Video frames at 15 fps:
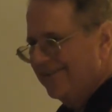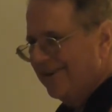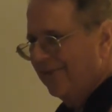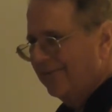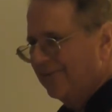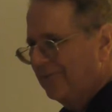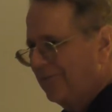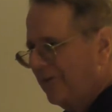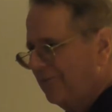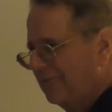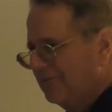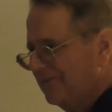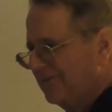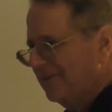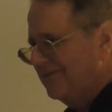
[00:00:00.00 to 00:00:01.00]
go from
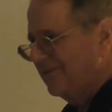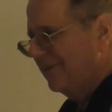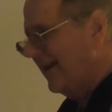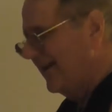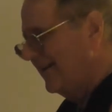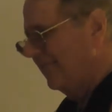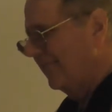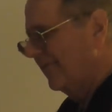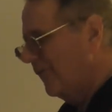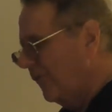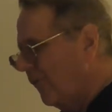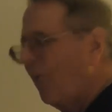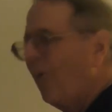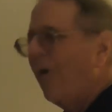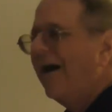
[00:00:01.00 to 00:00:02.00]
what was at least a kind of a
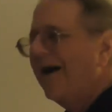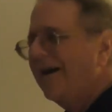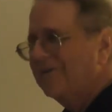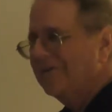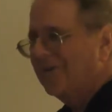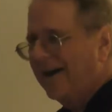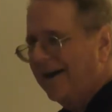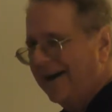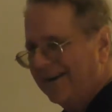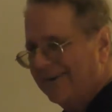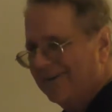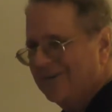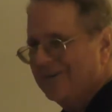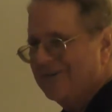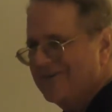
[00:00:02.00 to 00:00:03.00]

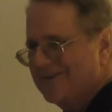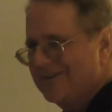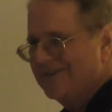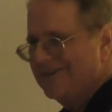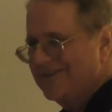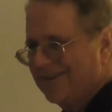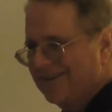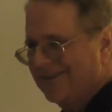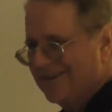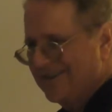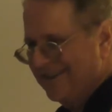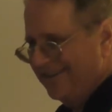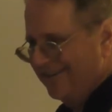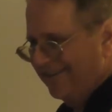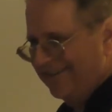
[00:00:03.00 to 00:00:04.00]
quasi-Christian
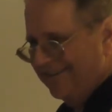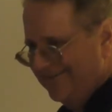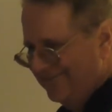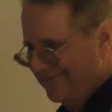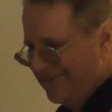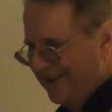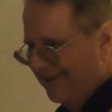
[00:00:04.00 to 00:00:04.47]
church on